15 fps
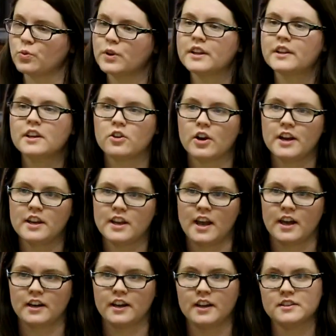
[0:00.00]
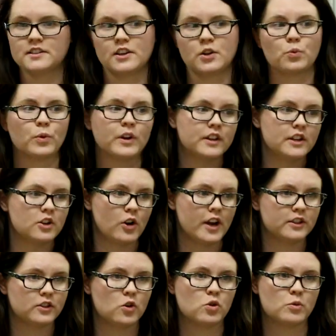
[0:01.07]
really great candidates and really
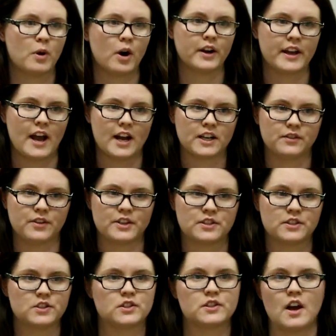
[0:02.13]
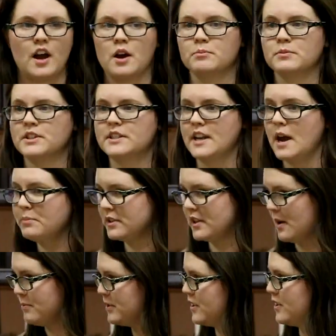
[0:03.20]
great local party activists stepped
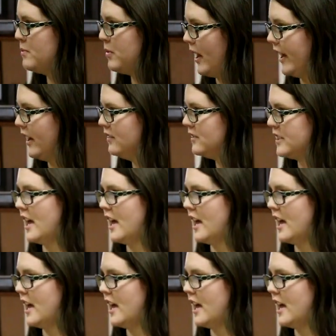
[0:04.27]
up to the plate,